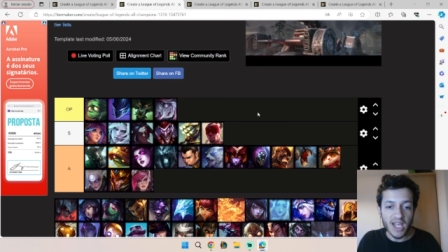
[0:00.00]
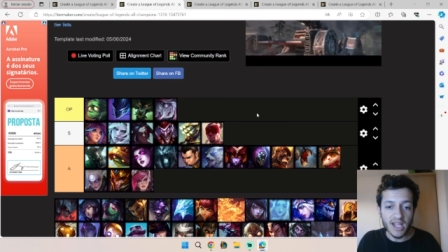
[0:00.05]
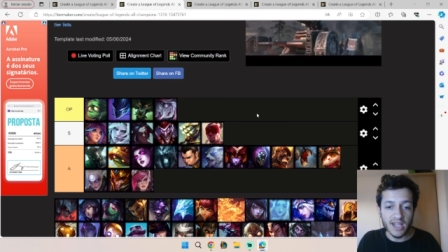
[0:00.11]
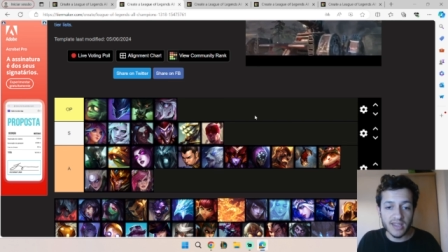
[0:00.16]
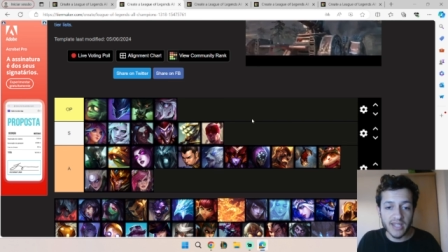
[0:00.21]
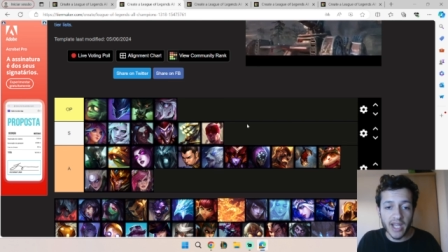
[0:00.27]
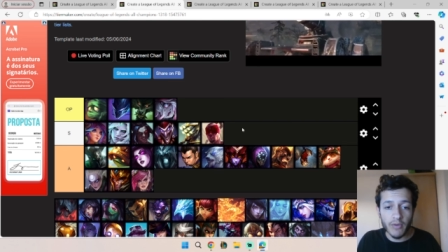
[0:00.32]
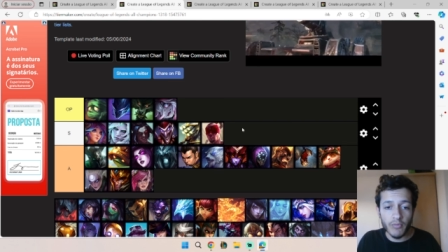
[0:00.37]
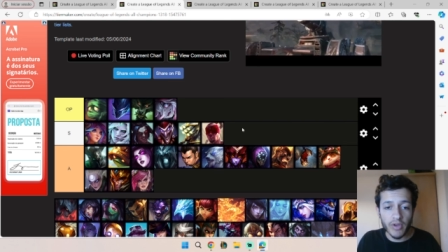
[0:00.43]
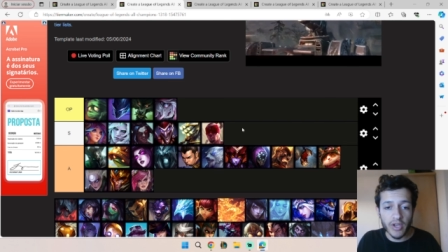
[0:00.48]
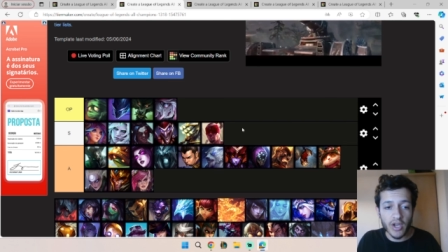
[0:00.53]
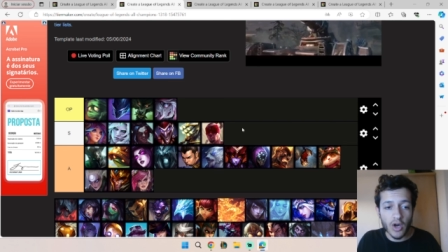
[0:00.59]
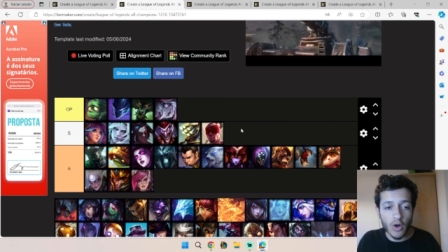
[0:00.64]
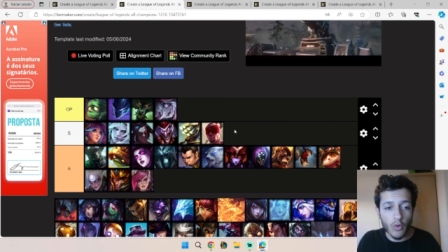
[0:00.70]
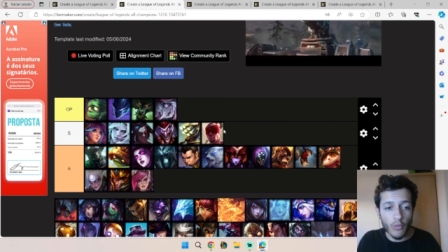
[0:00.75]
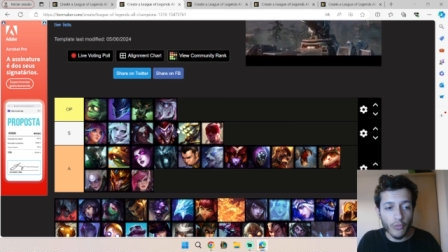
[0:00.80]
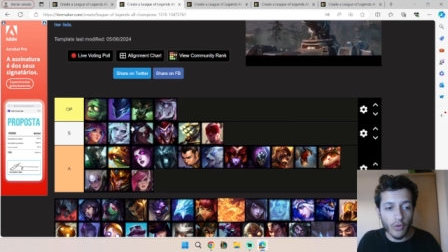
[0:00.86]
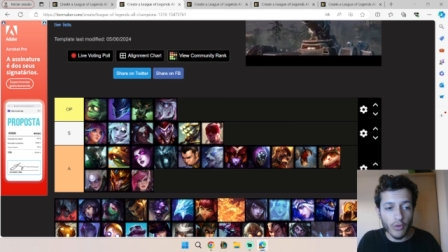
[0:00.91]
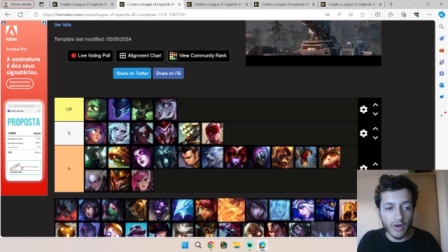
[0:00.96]
Then we
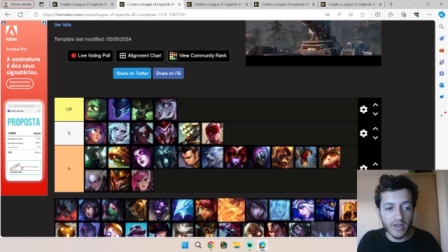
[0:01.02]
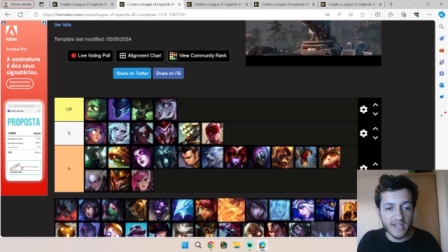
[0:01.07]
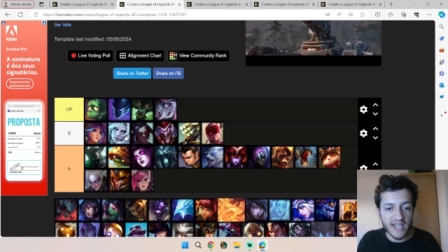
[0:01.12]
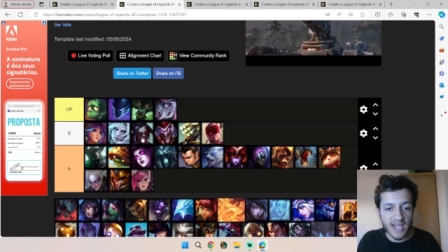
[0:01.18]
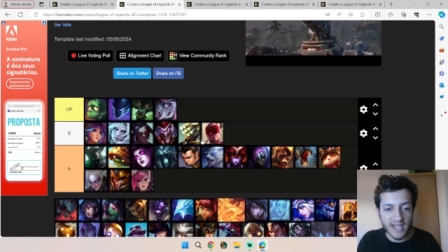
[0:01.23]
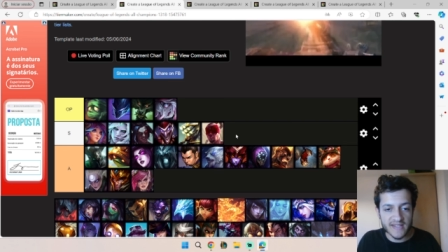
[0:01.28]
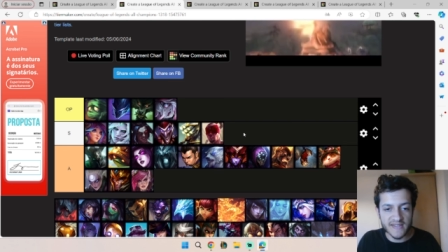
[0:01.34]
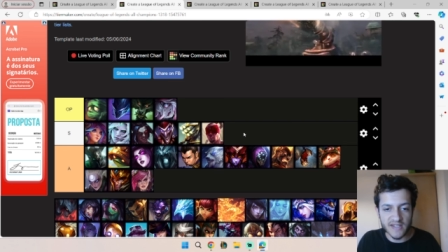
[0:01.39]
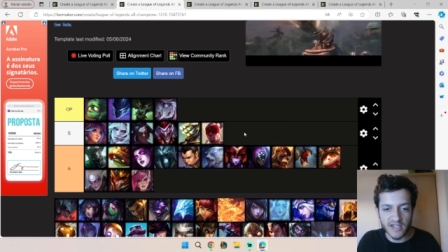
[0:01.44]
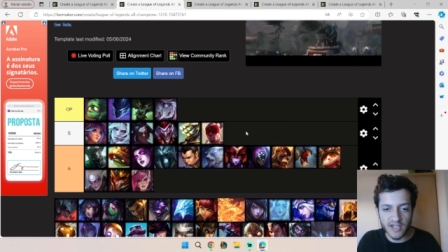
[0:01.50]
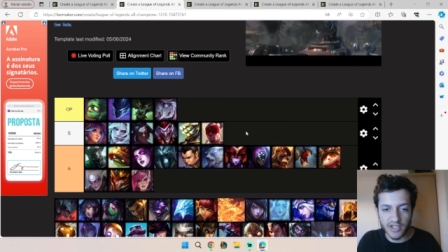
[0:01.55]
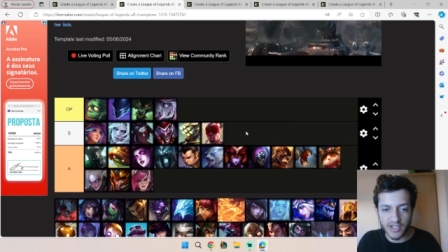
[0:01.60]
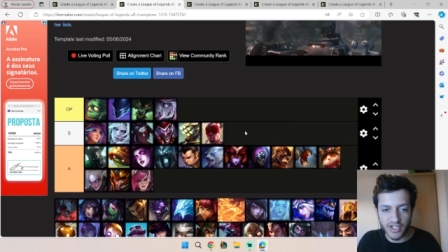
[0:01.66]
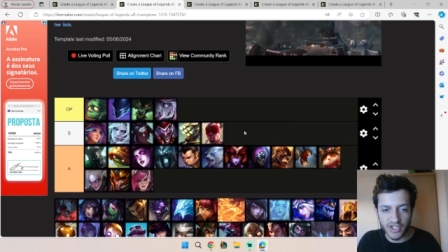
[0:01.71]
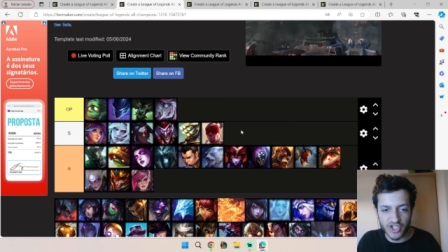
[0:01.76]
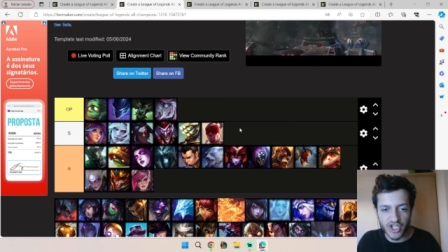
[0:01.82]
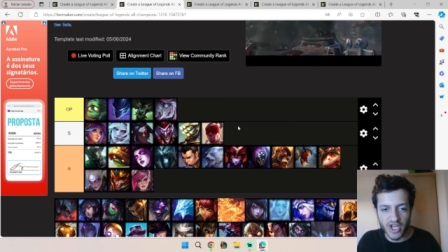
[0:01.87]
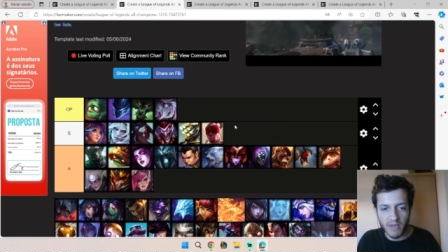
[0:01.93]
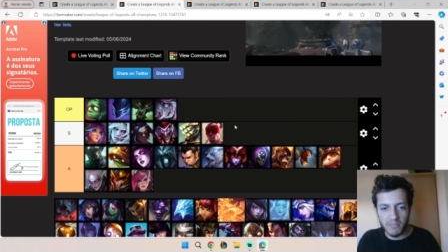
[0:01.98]
go for the S tier,
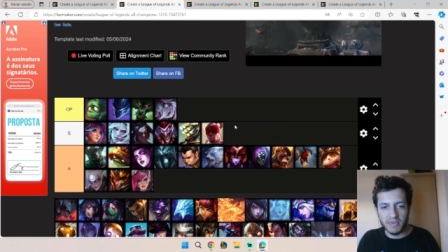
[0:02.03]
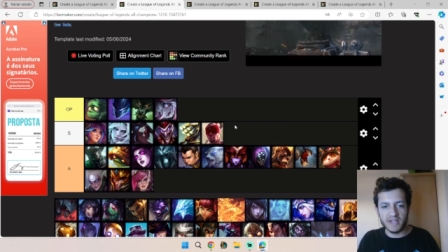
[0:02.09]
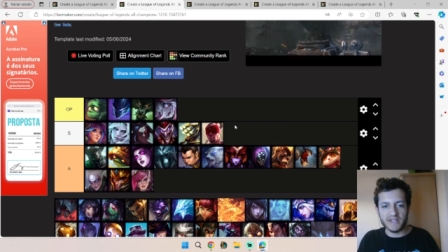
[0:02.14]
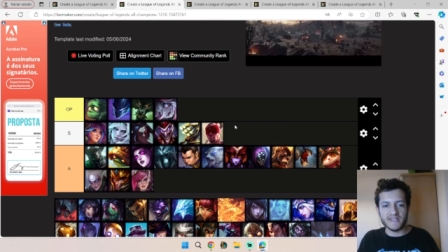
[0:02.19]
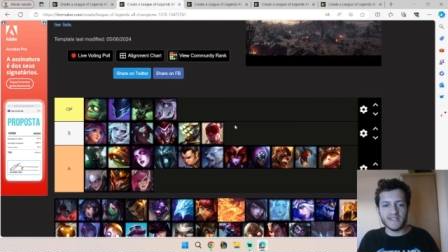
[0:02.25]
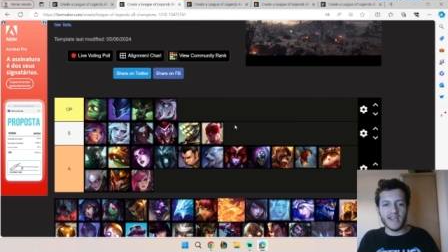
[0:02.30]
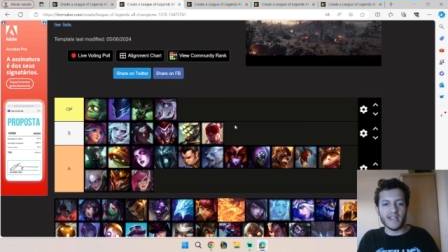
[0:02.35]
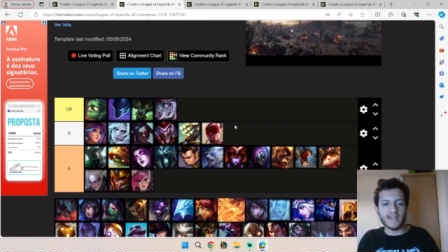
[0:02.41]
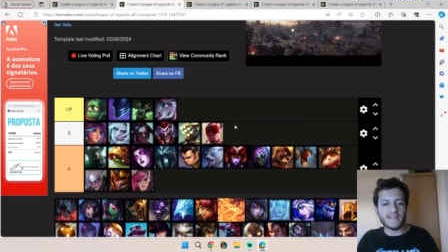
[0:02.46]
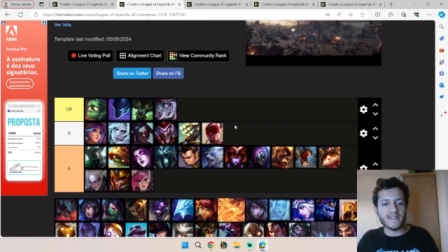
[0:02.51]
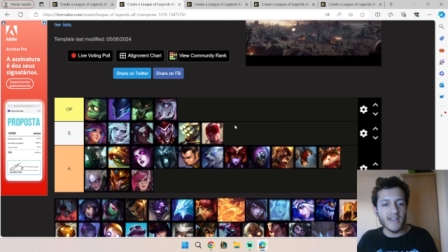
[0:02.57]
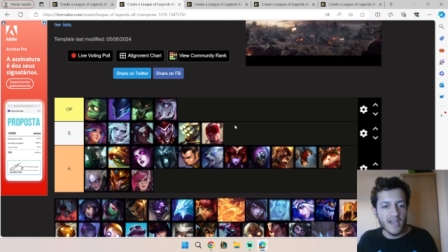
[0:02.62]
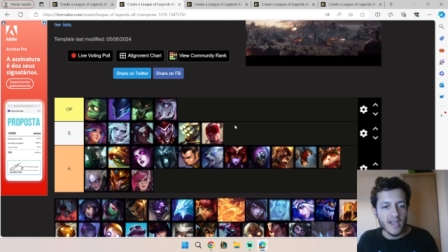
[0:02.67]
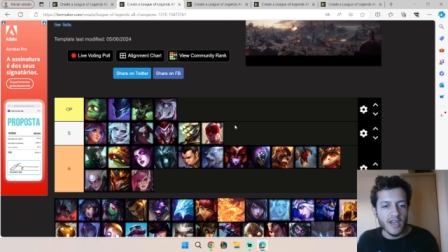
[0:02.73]
the champions that